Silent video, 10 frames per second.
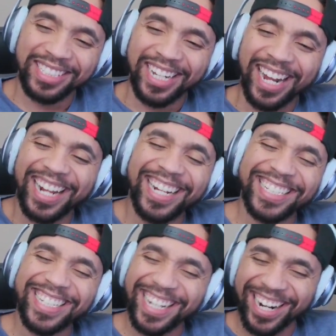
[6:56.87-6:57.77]
And then
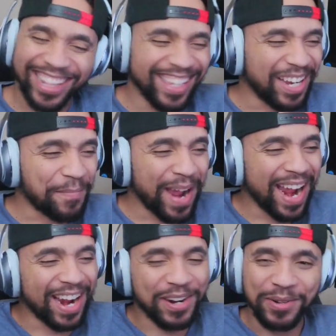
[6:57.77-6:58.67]
look at
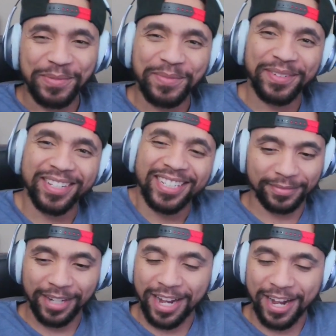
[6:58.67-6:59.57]
Pam. Oh